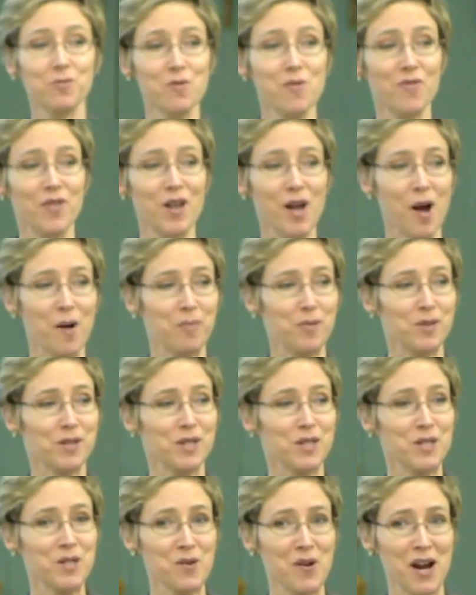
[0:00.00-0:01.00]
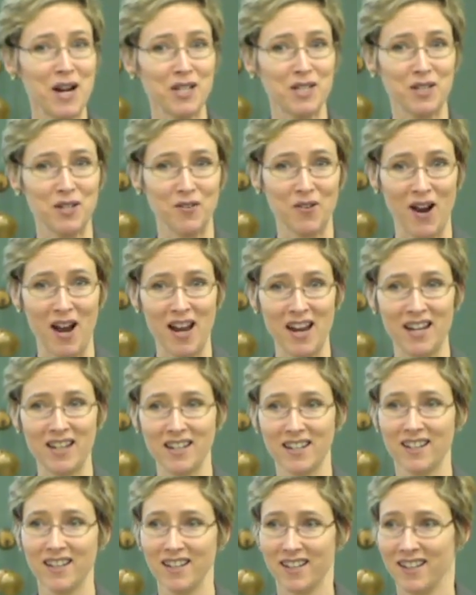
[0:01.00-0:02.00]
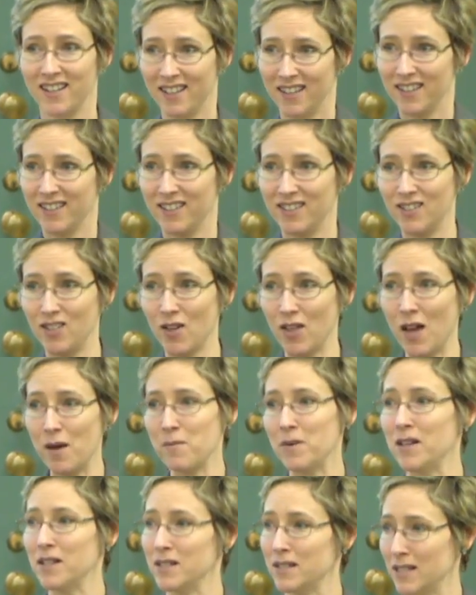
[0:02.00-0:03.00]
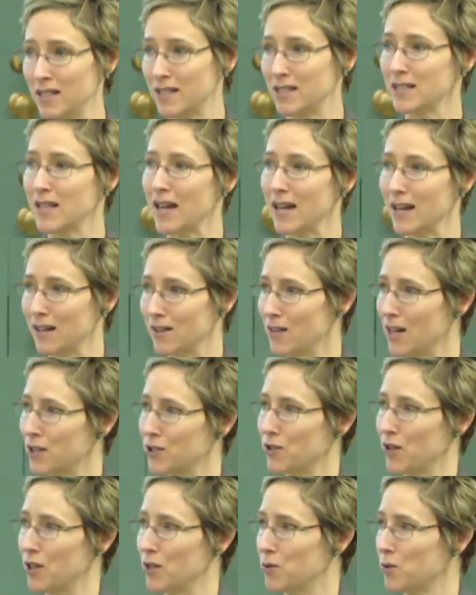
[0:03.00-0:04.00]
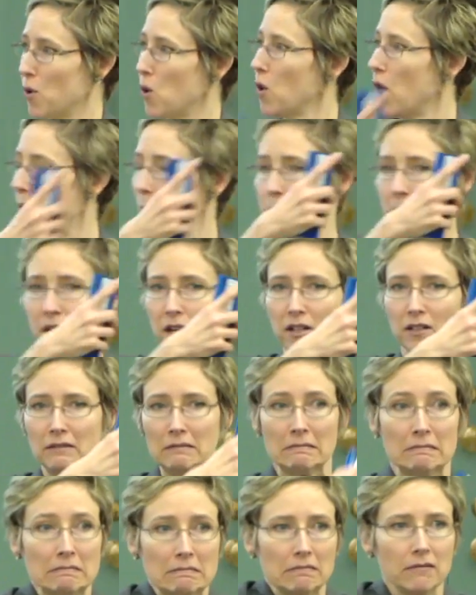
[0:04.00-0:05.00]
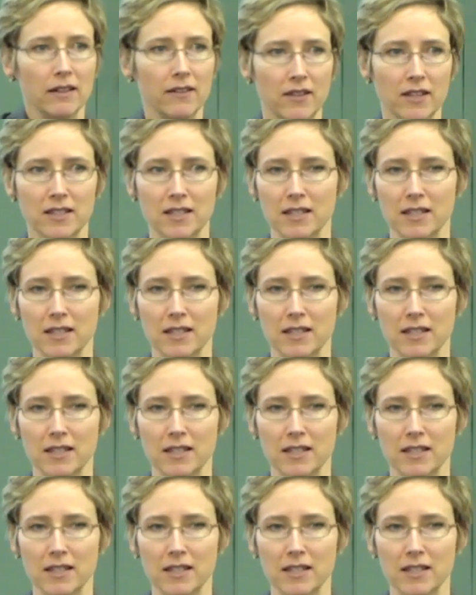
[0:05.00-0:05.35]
move the opposite direction, right? So that means it's like electrons roll uphill in this